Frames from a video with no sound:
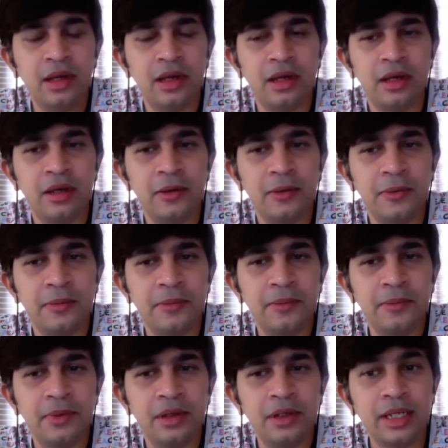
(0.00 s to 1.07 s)
uh,
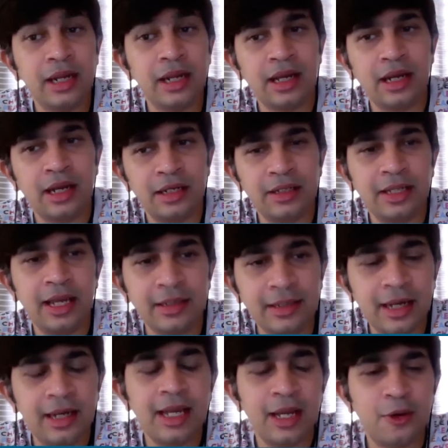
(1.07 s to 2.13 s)
can conduct the
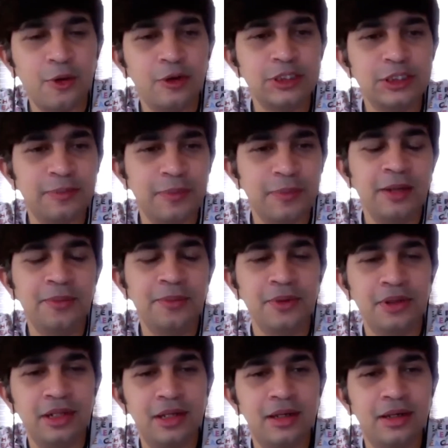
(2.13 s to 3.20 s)
entire accounts
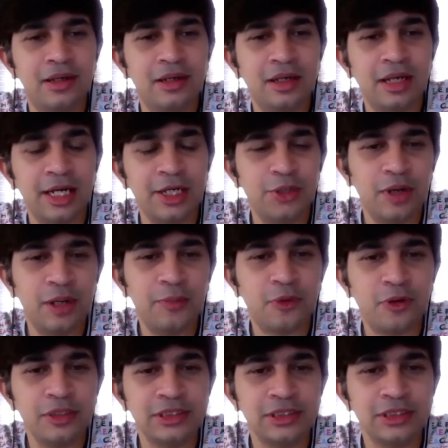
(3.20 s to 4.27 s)
payable end-to-end
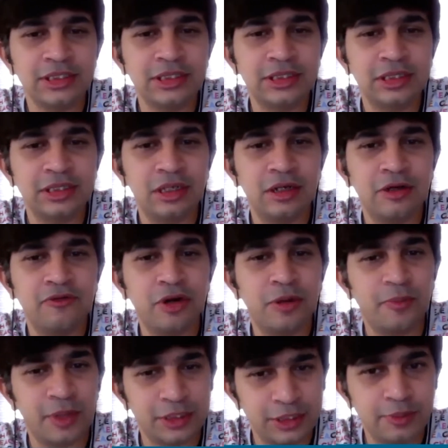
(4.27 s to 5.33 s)
process
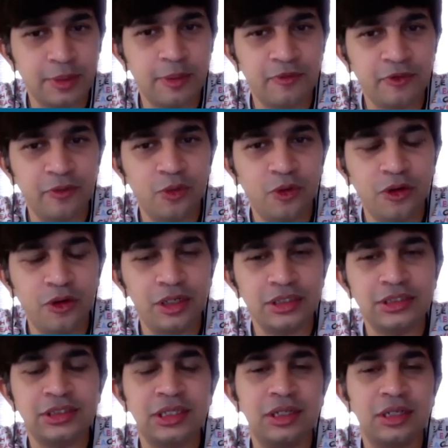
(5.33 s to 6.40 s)
from receipt of
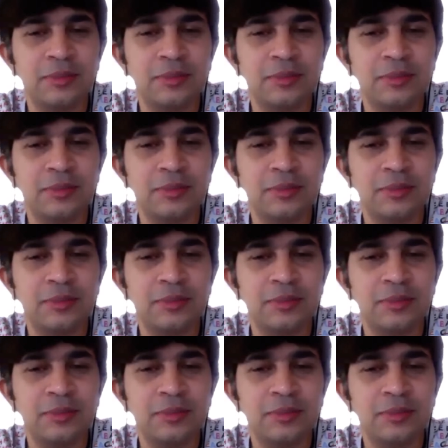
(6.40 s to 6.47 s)
invoice,